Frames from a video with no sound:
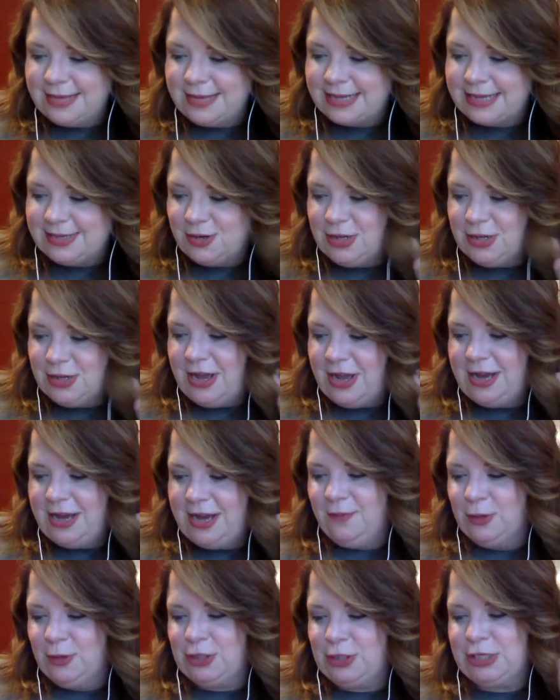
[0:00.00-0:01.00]
That's early on,
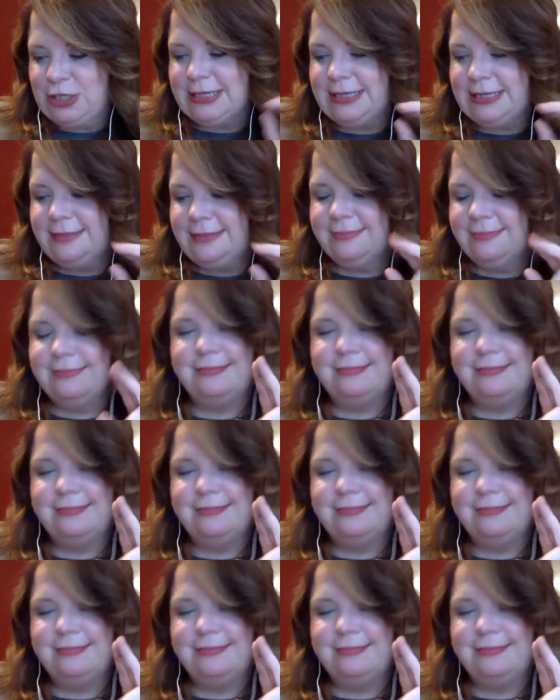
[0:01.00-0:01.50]
unfortunately.